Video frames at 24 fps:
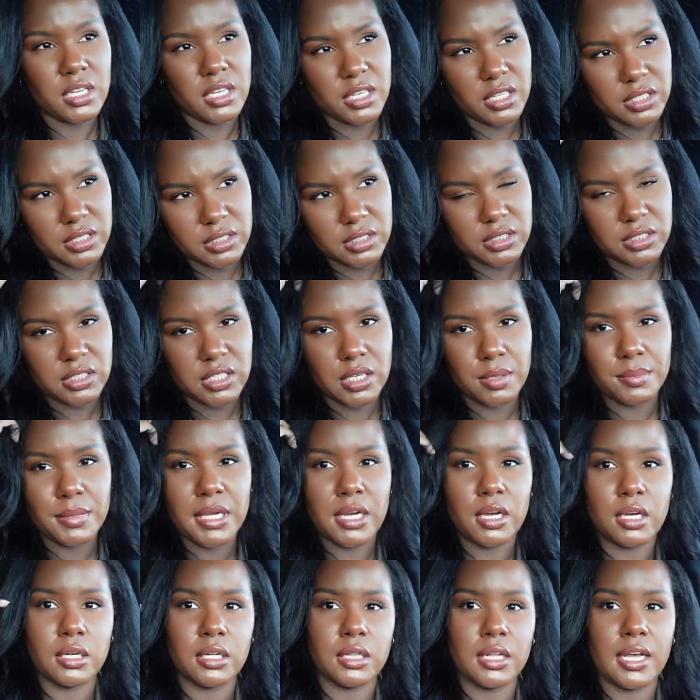cause I'm
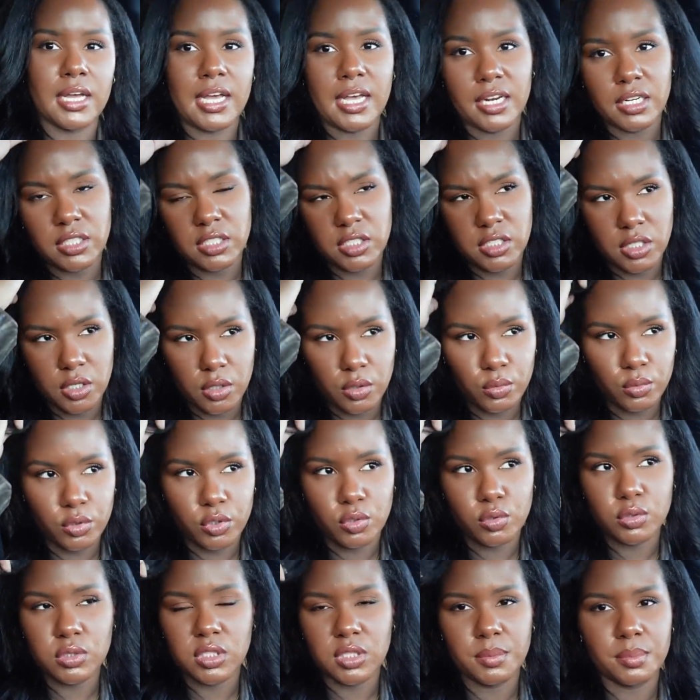not gonna lie, I don't
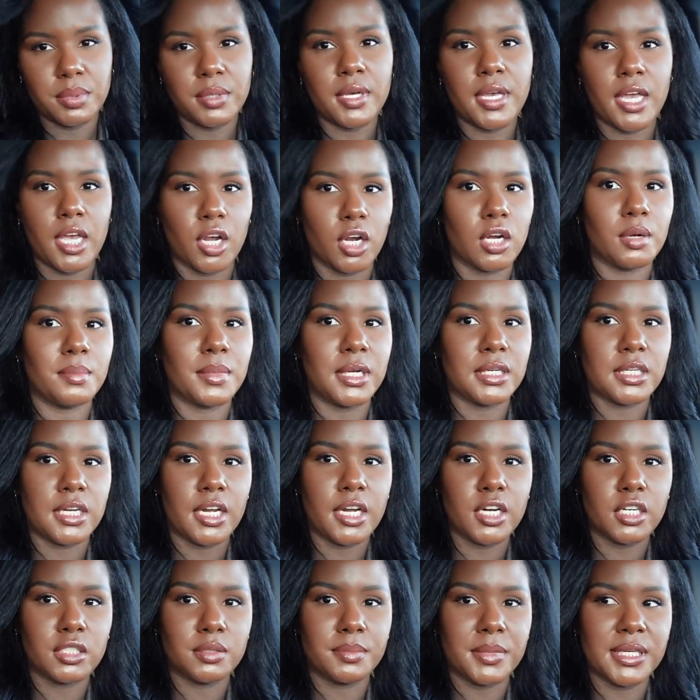usually put air in my
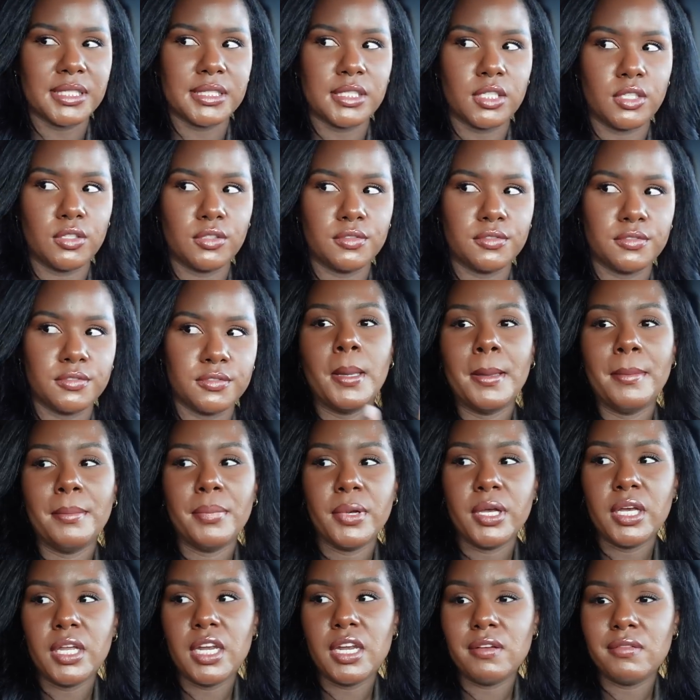tires myself.
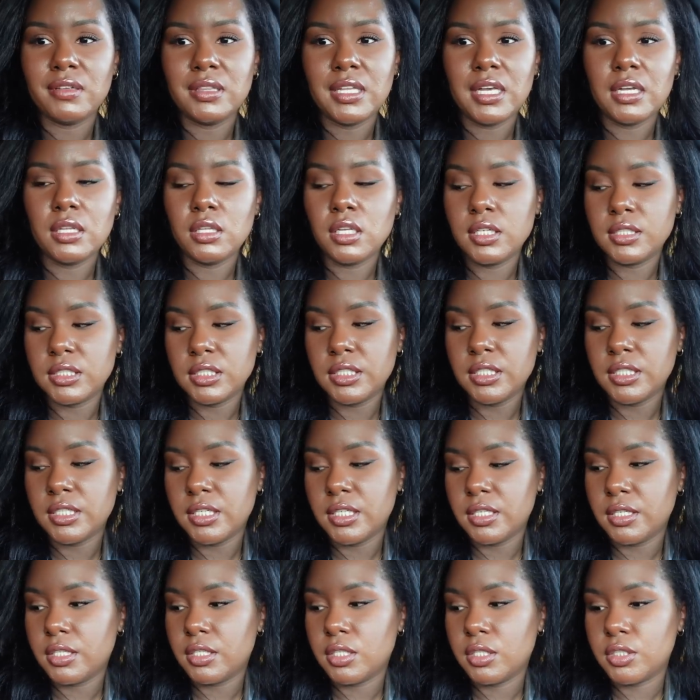But everything looks
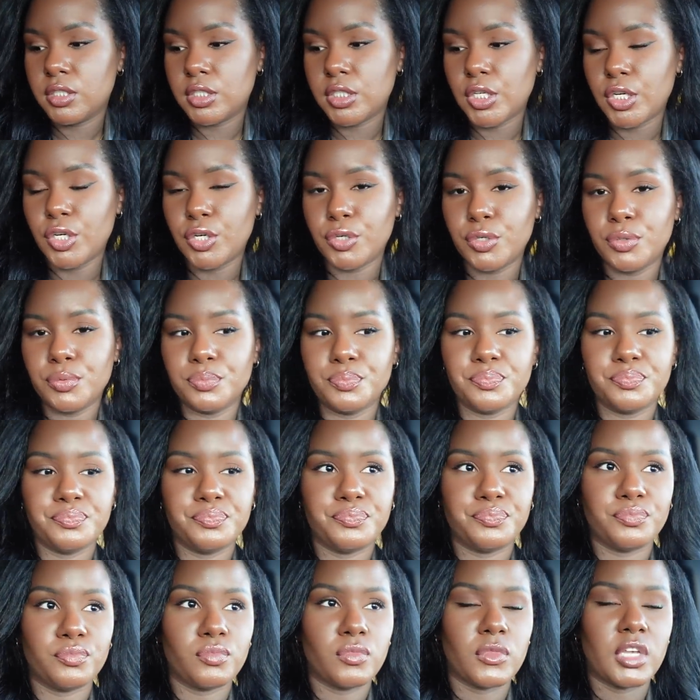good, so
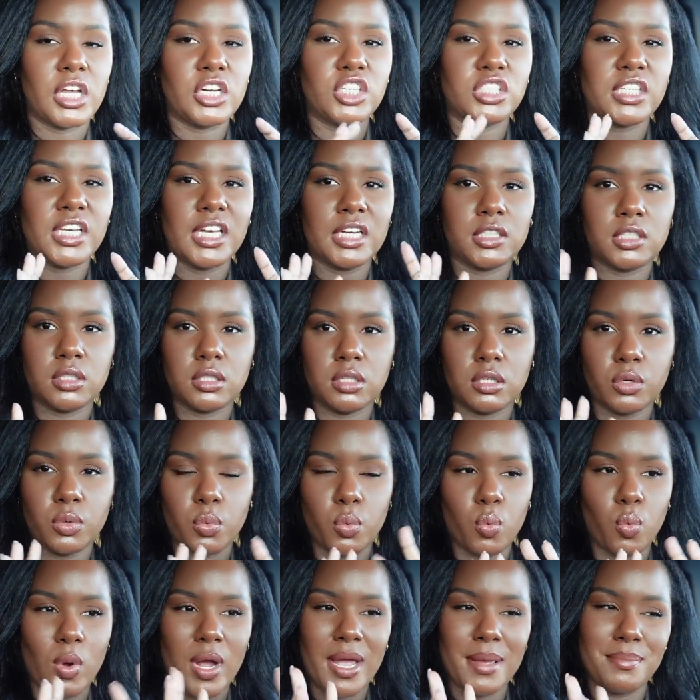I just had to
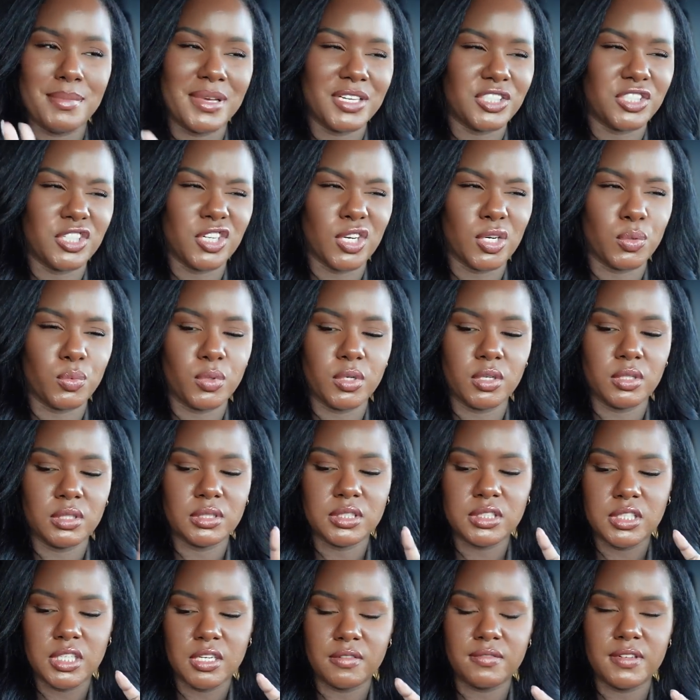wipe my steering wheel
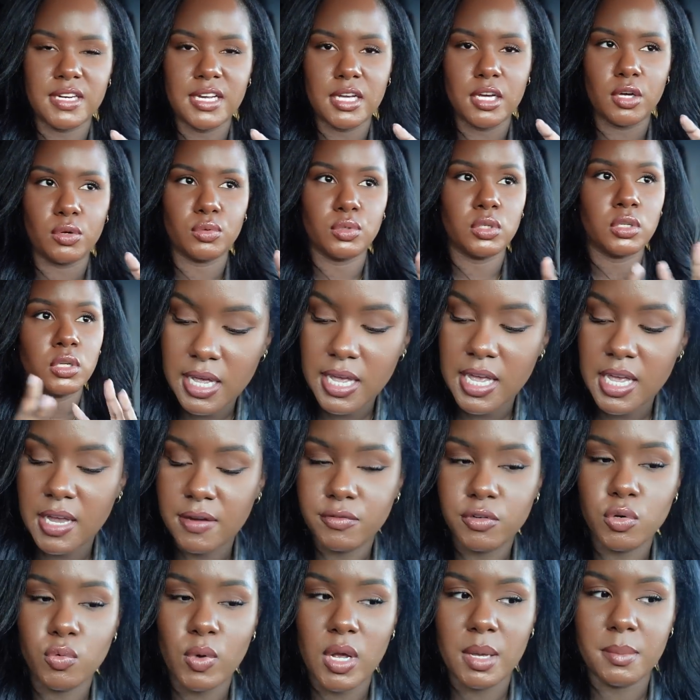and stuff down. I
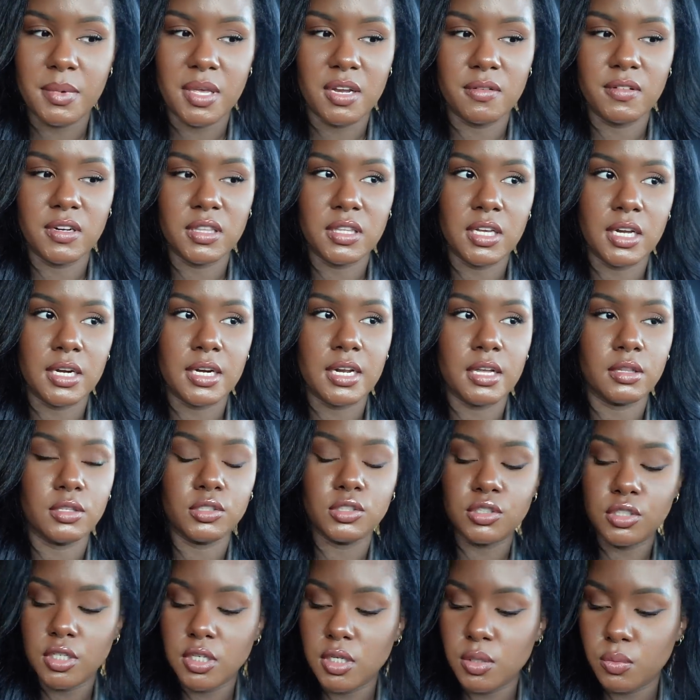have to wipe everything down, the
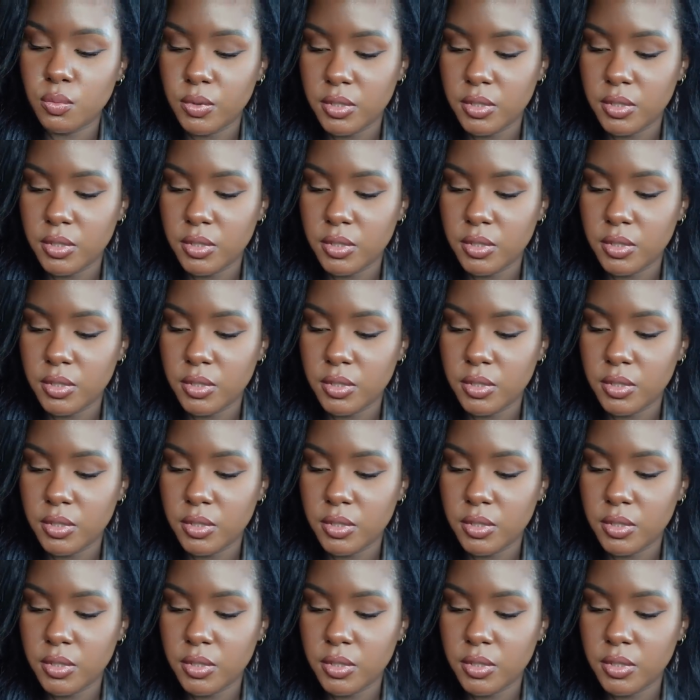steering